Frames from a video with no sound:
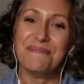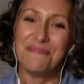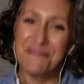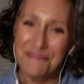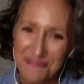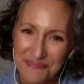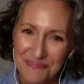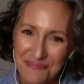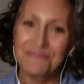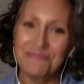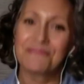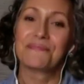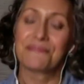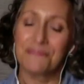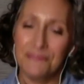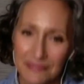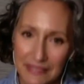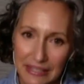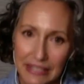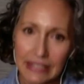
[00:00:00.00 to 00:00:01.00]
what we put on
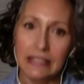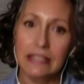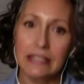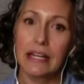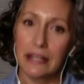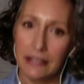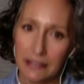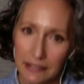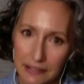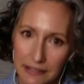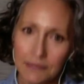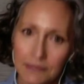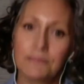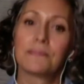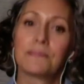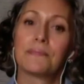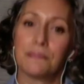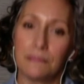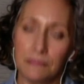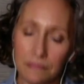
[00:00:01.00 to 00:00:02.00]
it. But it's yes. like,
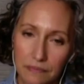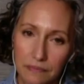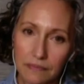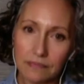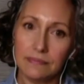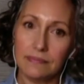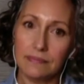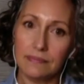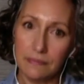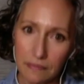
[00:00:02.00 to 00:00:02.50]
so our